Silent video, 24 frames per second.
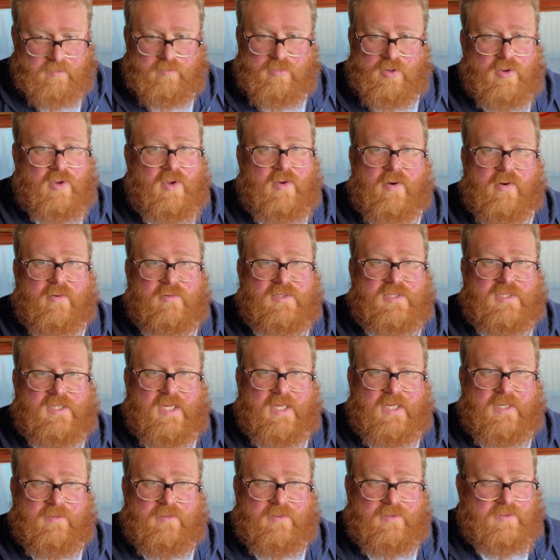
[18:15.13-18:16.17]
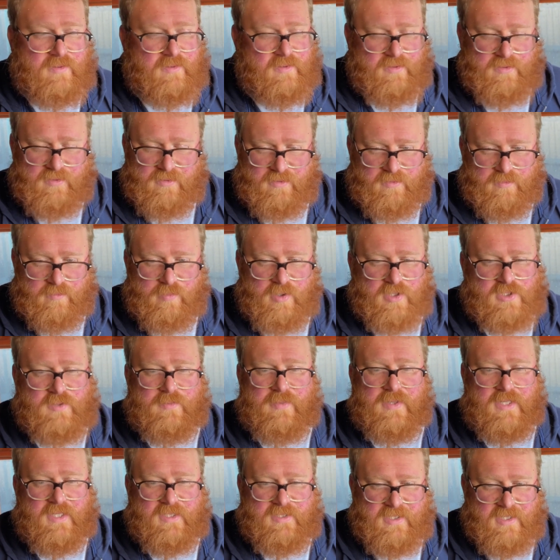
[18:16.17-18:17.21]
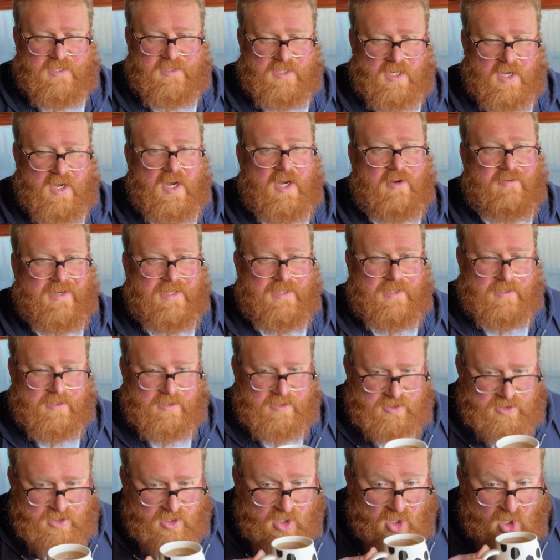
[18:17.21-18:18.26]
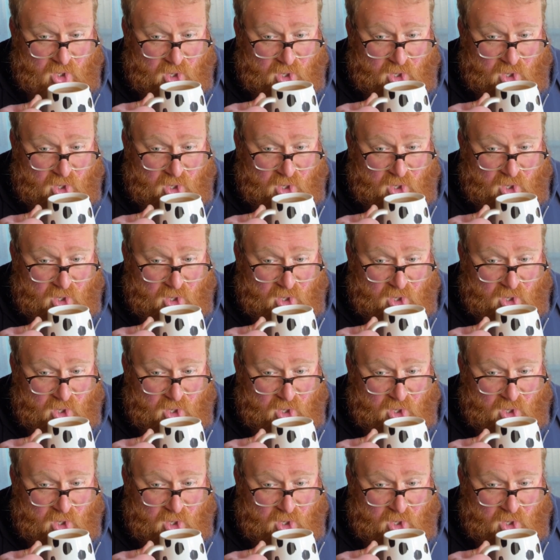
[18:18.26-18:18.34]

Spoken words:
brew your own tea? Possibilities are endless.